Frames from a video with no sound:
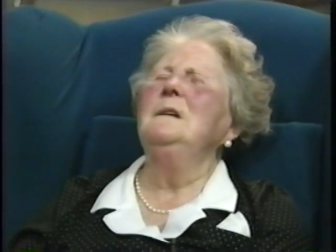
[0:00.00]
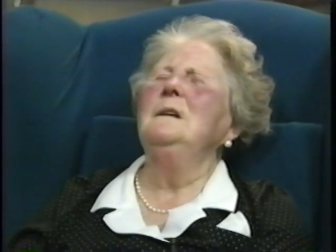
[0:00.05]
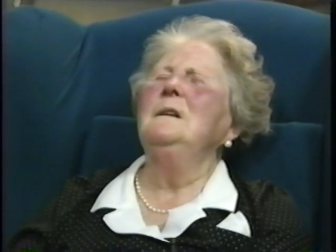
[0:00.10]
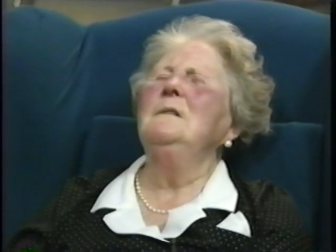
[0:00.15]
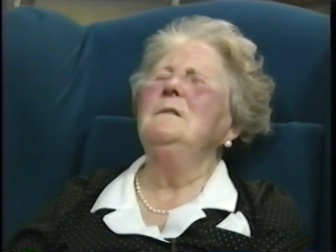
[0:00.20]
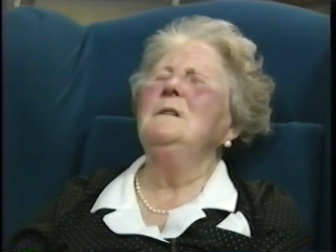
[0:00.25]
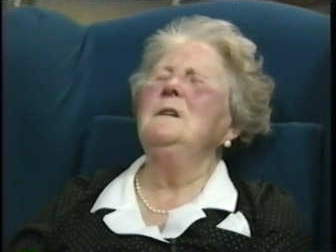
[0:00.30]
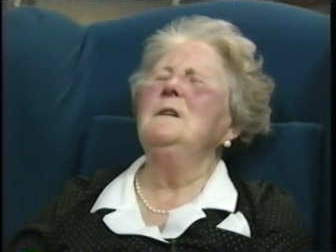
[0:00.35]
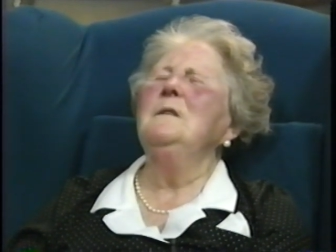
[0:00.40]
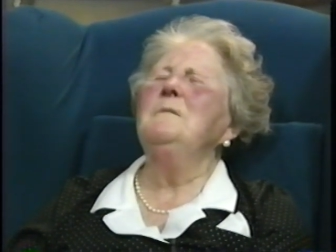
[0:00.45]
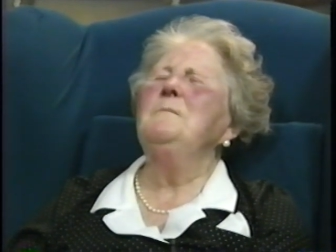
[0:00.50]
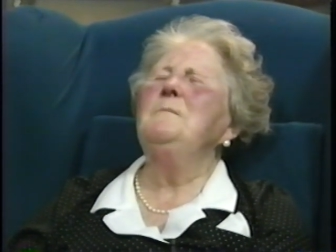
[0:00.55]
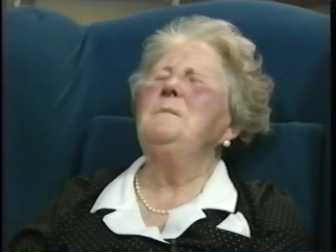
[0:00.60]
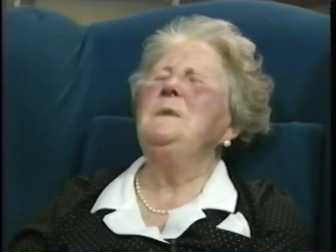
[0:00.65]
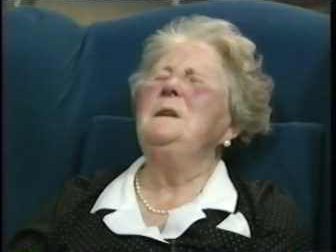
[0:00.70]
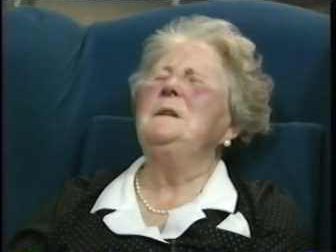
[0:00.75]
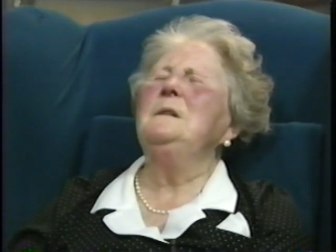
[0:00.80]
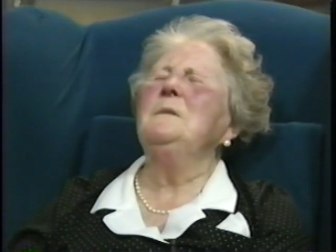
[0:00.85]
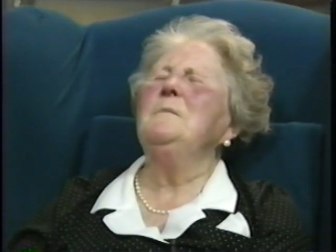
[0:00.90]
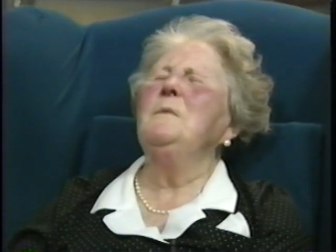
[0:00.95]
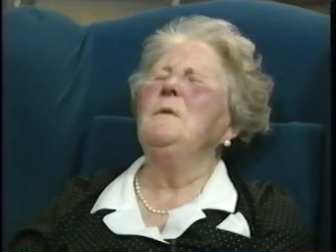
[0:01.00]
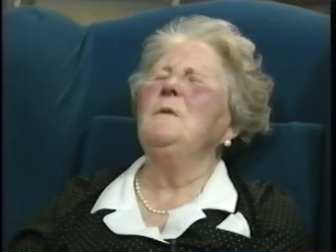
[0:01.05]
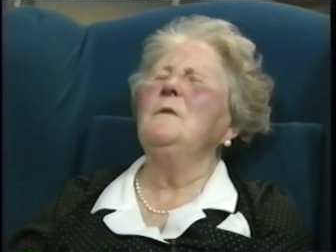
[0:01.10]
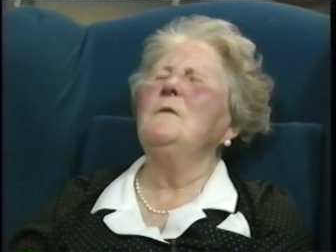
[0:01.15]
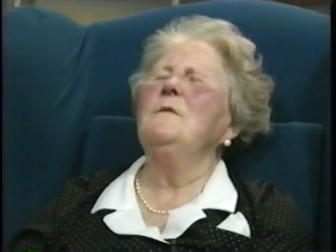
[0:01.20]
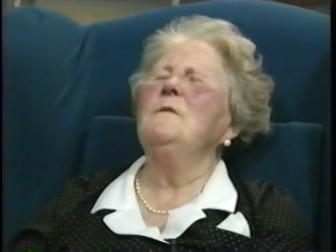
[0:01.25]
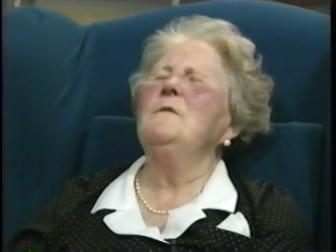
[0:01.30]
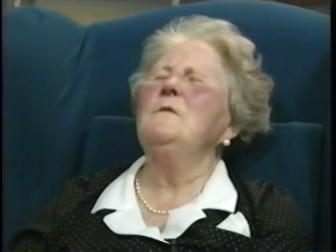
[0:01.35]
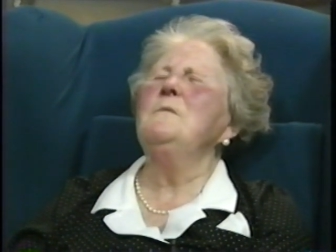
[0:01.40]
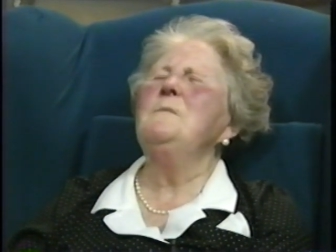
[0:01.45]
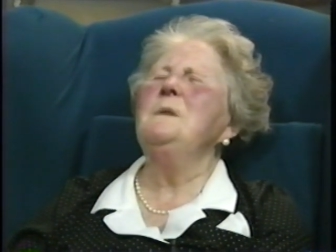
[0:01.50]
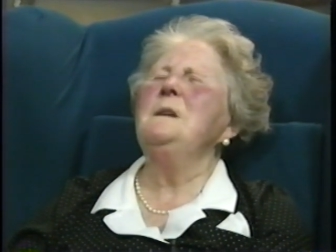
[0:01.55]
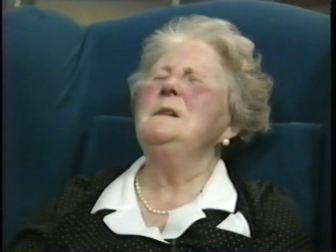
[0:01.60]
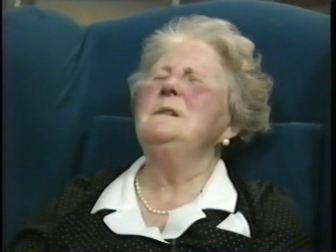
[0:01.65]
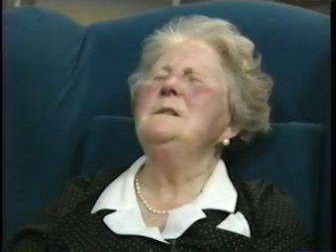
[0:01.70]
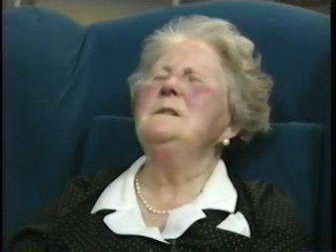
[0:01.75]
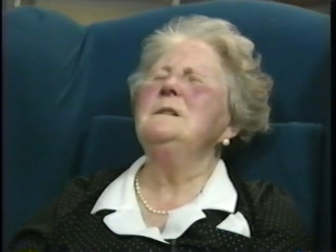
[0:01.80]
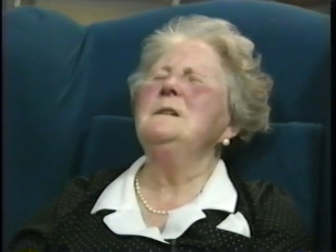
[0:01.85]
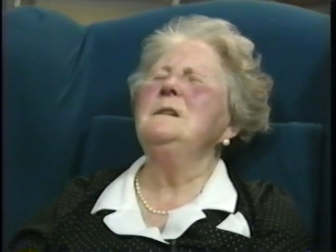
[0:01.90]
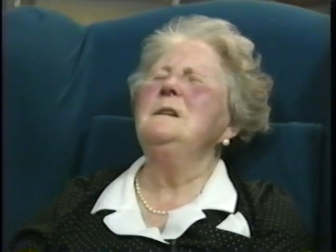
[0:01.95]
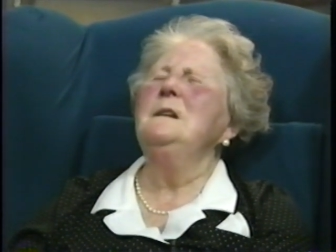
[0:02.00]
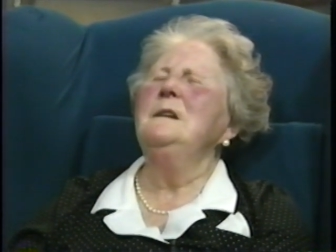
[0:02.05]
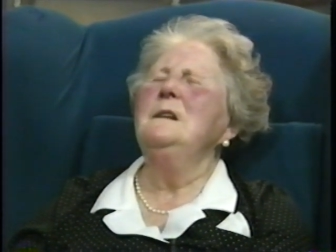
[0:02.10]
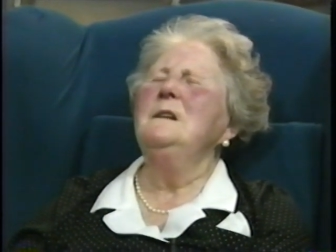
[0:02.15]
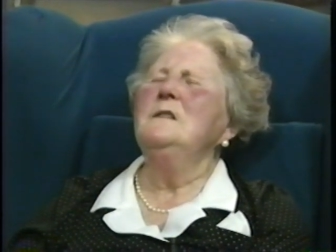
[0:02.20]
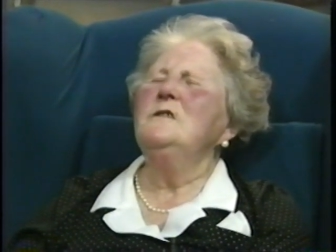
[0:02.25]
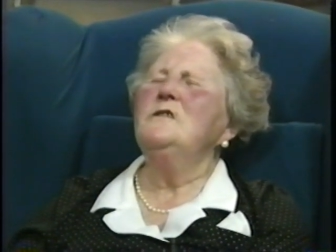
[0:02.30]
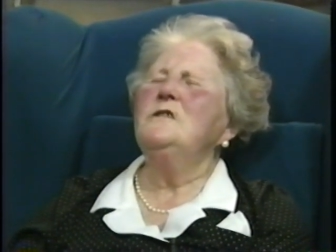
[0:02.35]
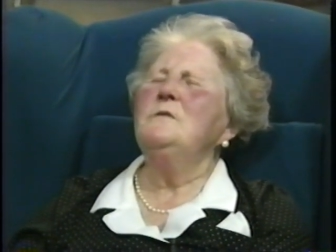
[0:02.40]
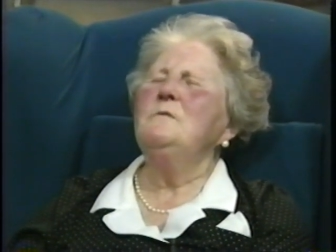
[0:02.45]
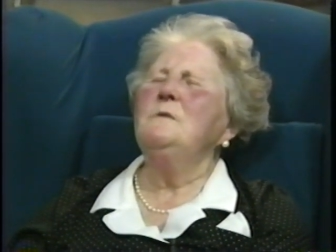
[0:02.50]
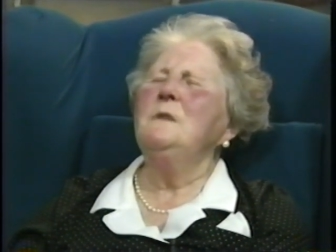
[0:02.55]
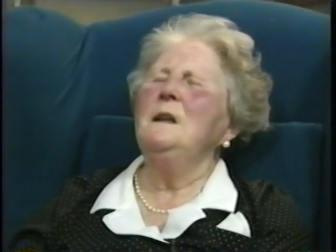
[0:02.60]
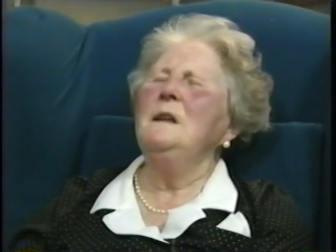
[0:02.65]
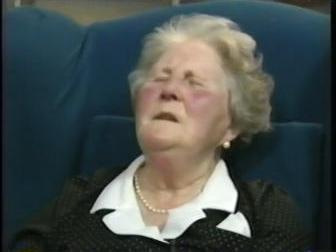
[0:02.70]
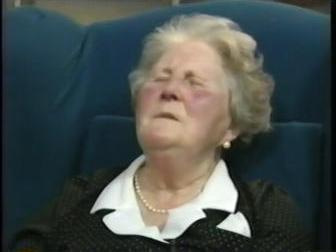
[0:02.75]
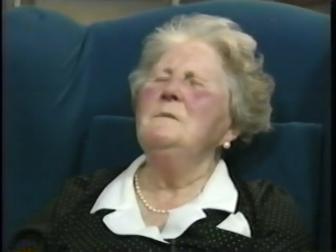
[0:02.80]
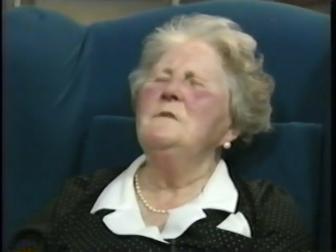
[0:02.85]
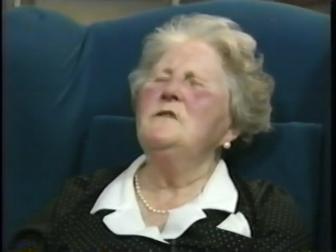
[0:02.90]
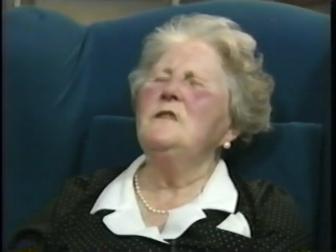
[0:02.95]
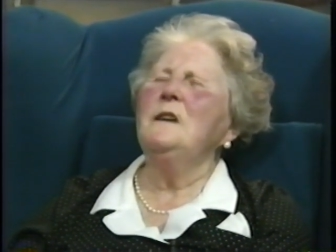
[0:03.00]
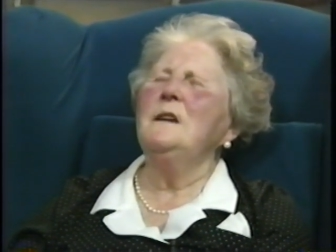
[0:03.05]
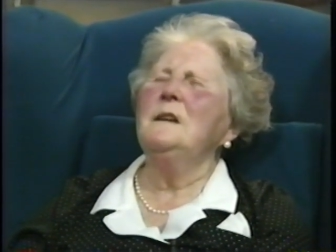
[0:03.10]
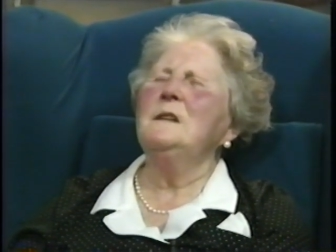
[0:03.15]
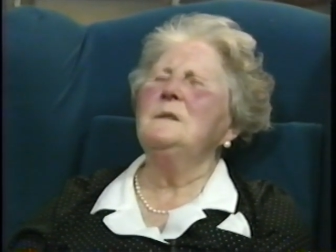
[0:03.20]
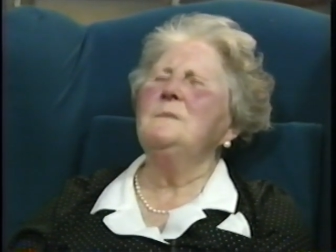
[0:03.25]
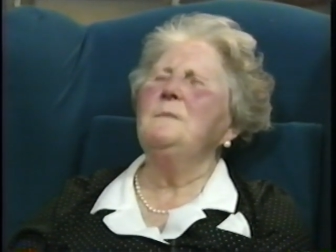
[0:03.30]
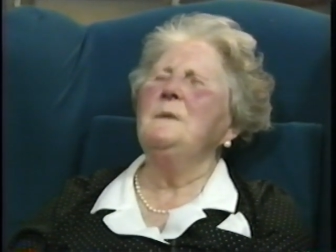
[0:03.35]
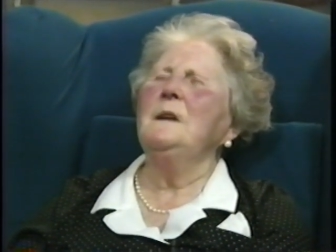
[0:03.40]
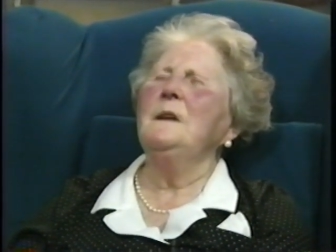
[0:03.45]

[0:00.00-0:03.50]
you know, Peter Paul Rubens and William Shakespeare